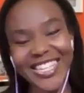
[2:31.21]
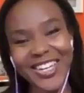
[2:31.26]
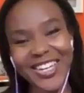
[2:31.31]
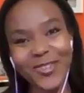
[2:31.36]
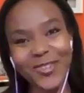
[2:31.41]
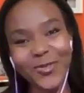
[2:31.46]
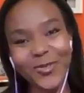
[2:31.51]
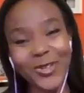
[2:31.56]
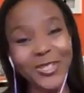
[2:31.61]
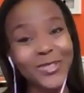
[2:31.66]

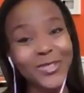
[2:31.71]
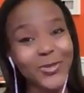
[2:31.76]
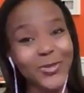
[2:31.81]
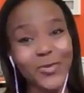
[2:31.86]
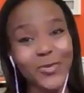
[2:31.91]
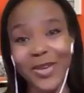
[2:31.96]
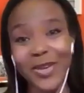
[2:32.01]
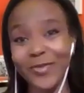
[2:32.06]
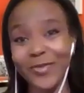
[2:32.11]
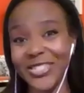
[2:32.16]
Uh,
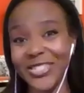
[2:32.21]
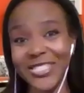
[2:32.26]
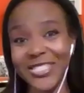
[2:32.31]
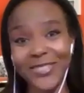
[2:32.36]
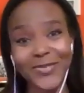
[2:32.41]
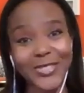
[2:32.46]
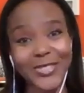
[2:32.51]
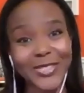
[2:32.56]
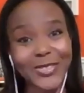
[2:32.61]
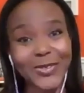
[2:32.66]
wonderful memories
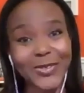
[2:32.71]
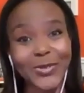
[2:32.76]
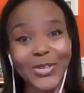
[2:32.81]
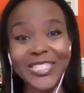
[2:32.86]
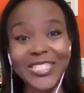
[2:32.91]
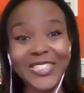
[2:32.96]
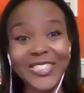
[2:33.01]
of the school.